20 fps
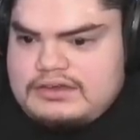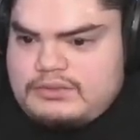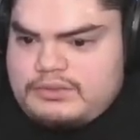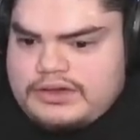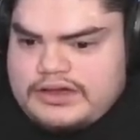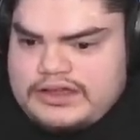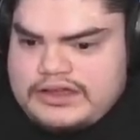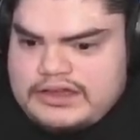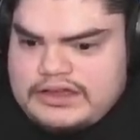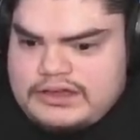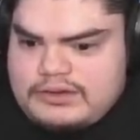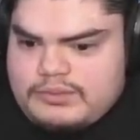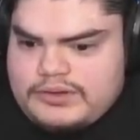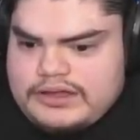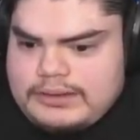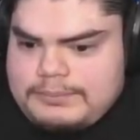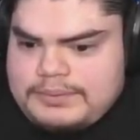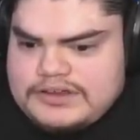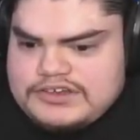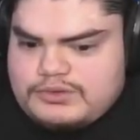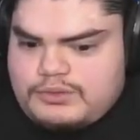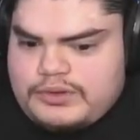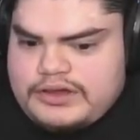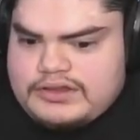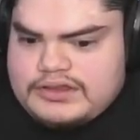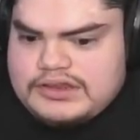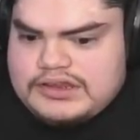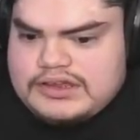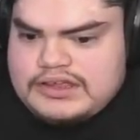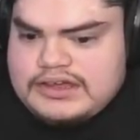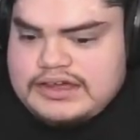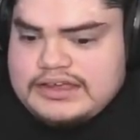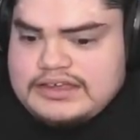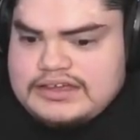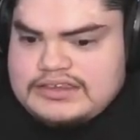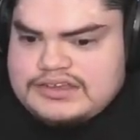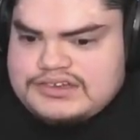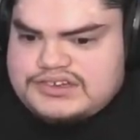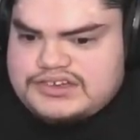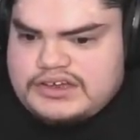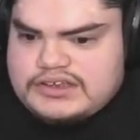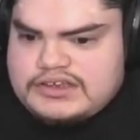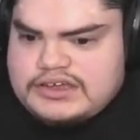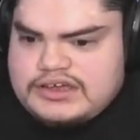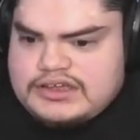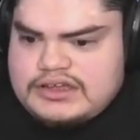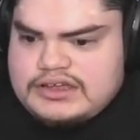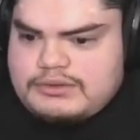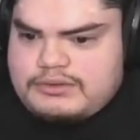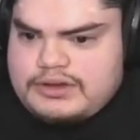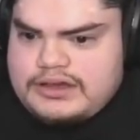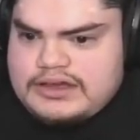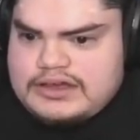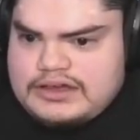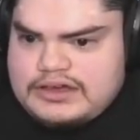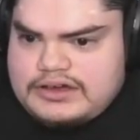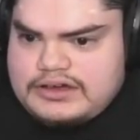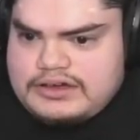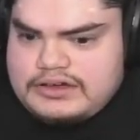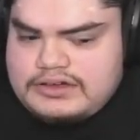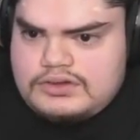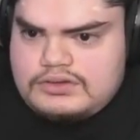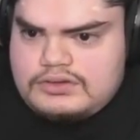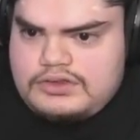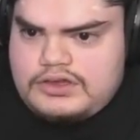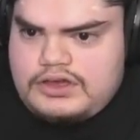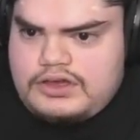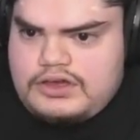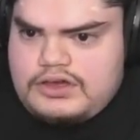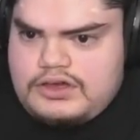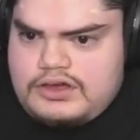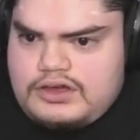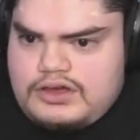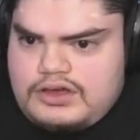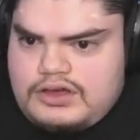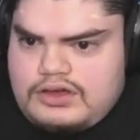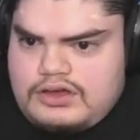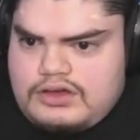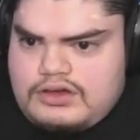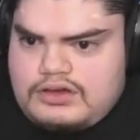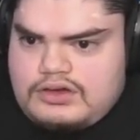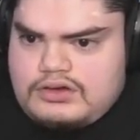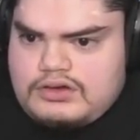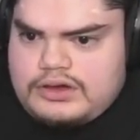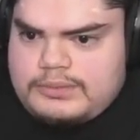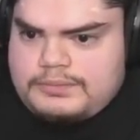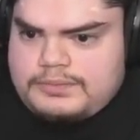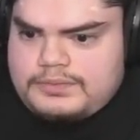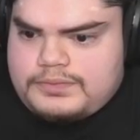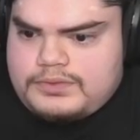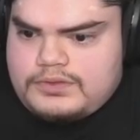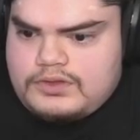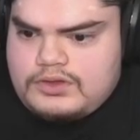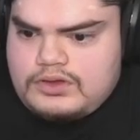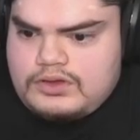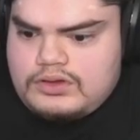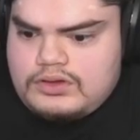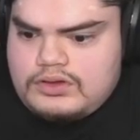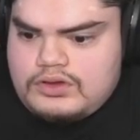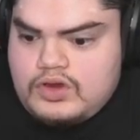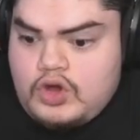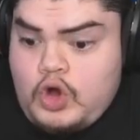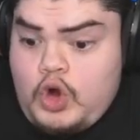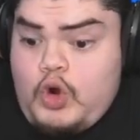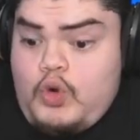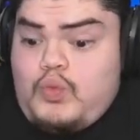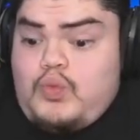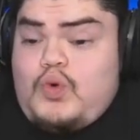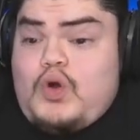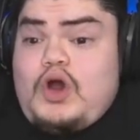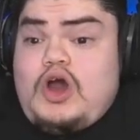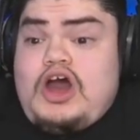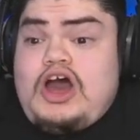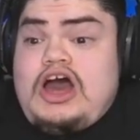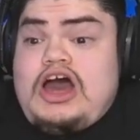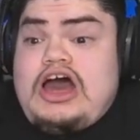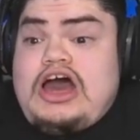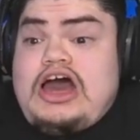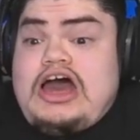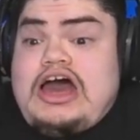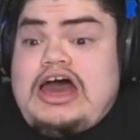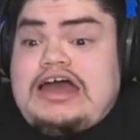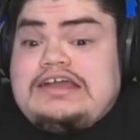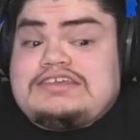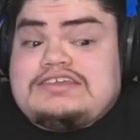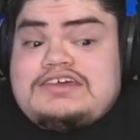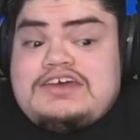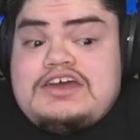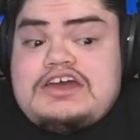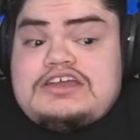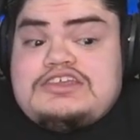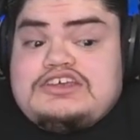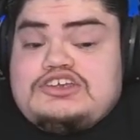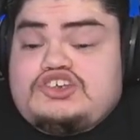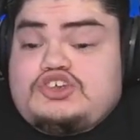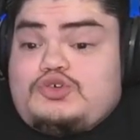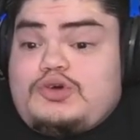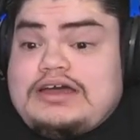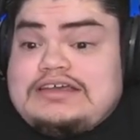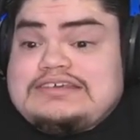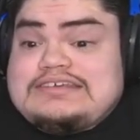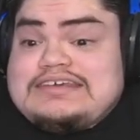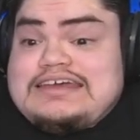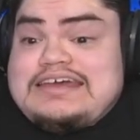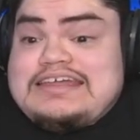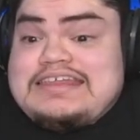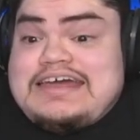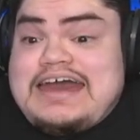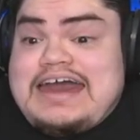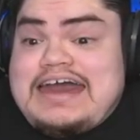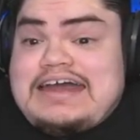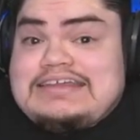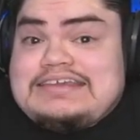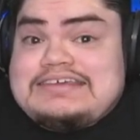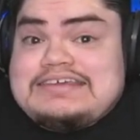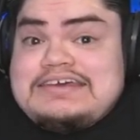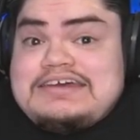We gotta we gotta pitch well this inning. I need the shutdown inning right here. No, I what? Did you guys see that?